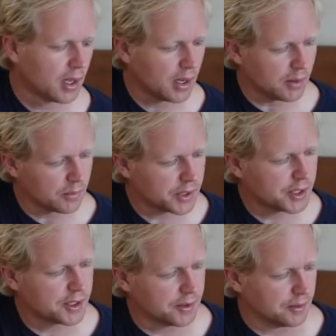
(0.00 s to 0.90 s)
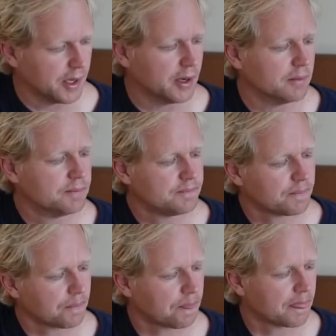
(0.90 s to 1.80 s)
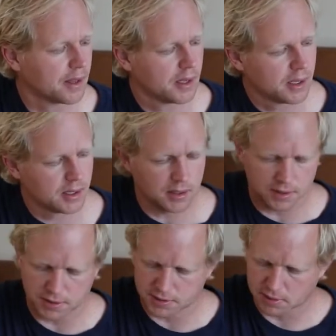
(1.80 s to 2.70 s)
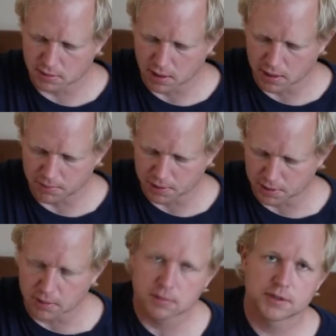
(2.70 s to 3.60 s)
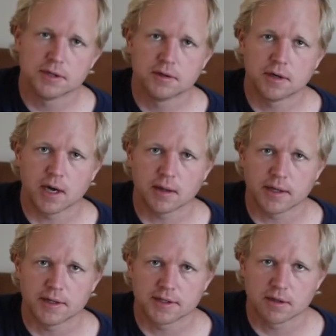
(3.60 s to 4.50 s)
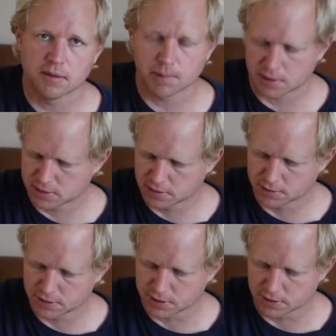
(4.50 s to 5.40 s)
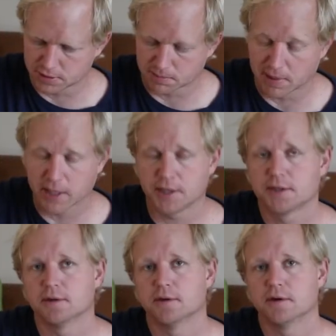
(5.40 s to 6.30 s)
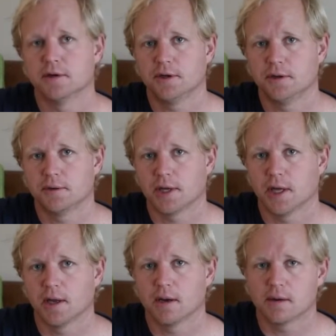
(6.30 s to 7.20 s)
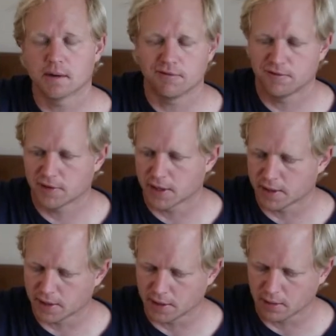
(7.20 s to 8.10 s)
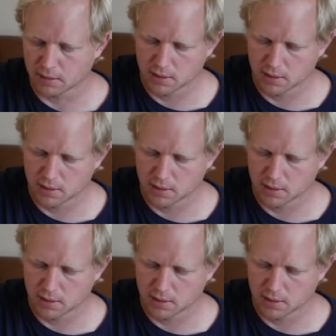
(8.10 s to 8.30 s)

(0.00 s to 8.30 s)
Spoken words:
And what you can do now is grab your tuner. I like these clip-on tuners. You can use a mic tuner. You can, if you've got a